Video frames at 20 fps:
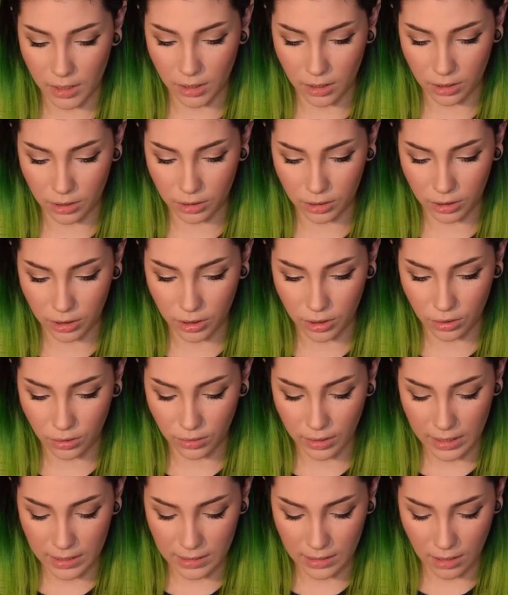your glue
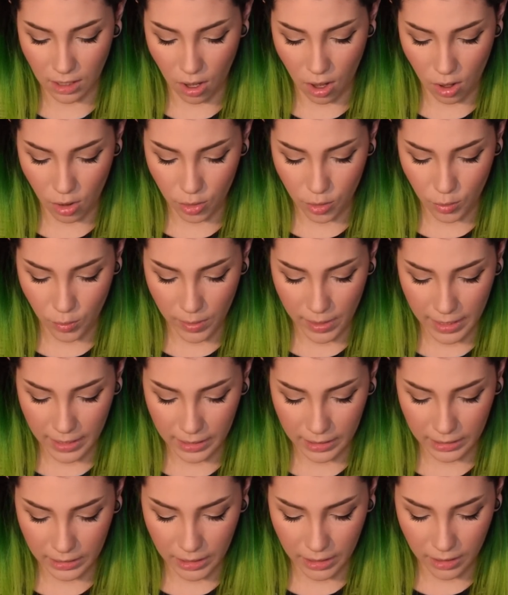isn't all the way
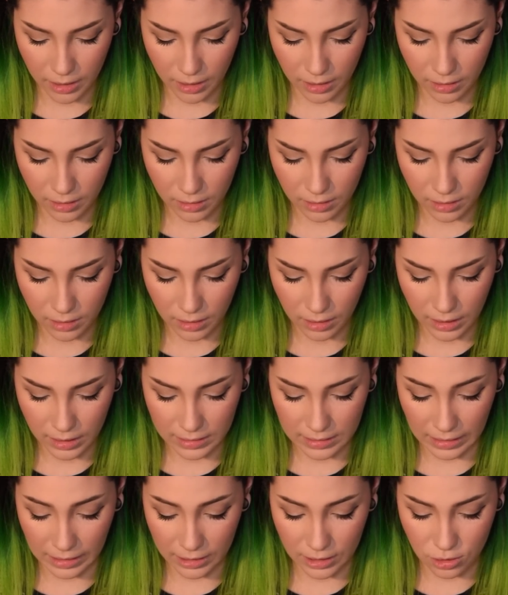clear, because
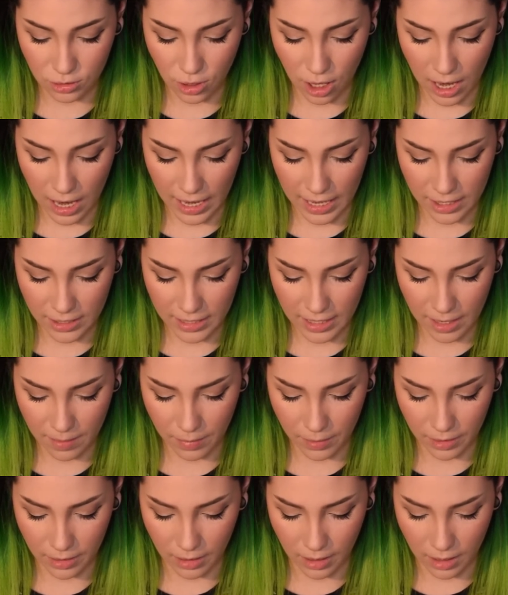then it's dry and you can't
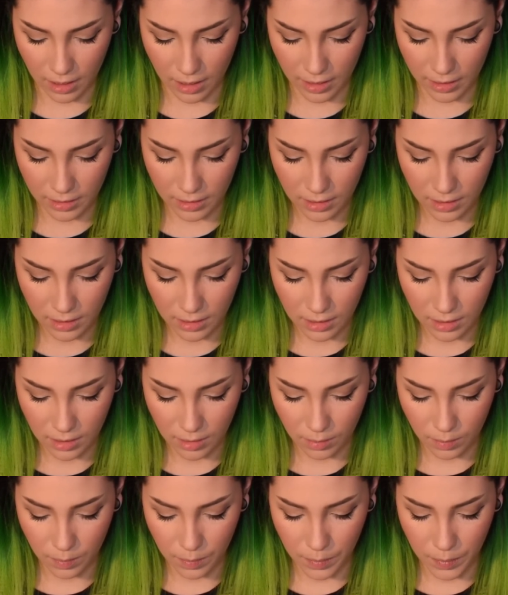put it on,
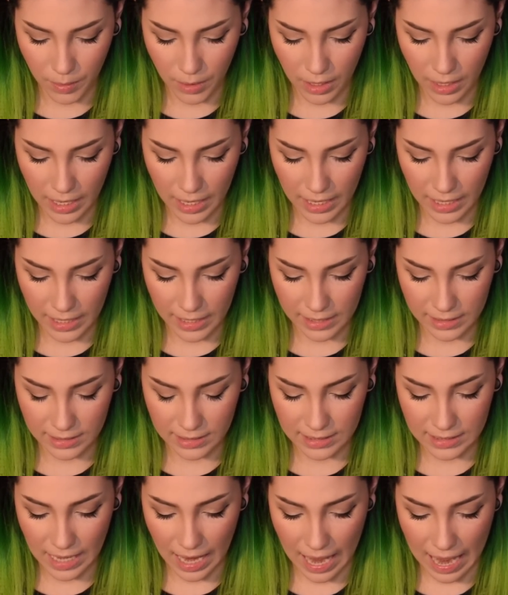but is
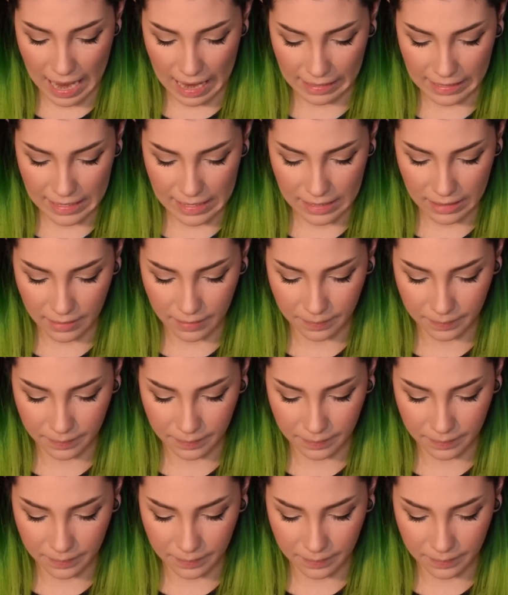tacky.